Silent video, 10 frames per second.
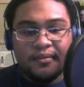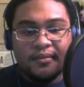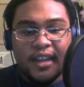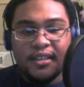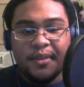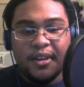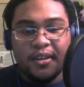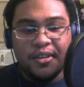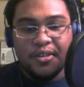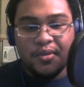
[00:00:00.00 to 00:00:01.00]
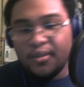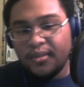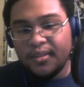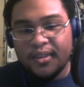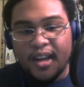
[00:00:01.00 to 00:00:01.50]
That's a bit unusual.
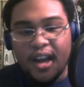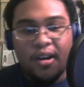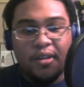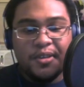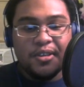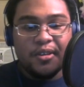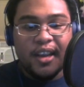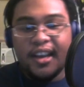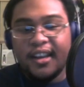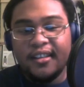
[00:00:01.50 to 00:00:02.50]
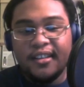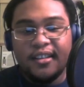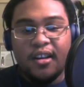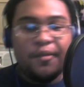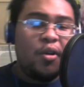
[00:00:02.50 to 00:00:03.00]
I hope she's okay.
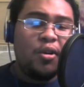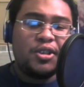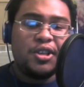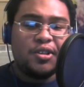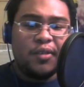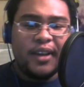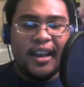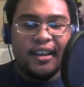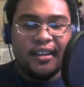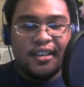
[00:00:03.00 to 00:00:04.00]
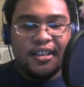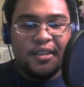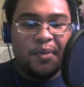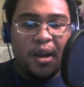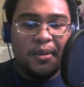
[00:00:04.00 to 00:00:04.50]
Of course she's okay. She
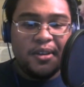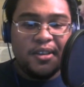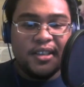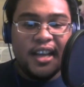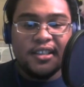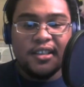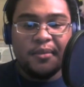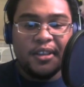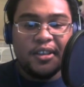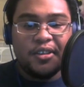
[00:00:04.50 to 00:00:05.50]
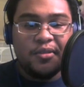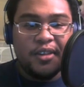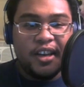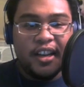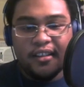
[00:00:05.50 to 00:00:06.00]
probably just had something to do
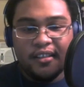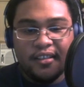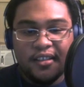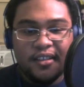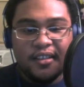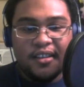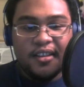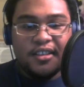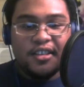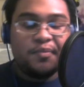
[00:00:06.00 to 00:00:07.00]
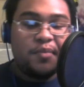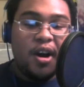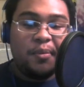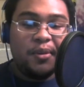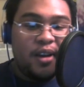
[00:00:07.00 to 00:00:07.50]
today. She's
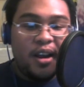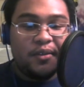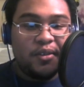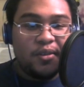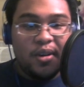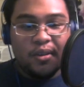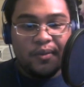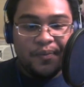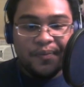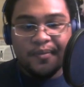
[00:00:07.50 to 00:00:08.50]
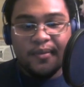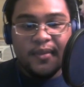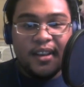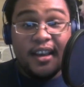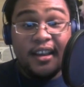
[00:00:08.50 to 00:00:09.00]
popular after all.
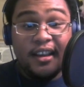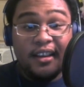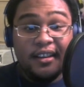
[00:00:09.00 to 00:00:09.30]
Eh?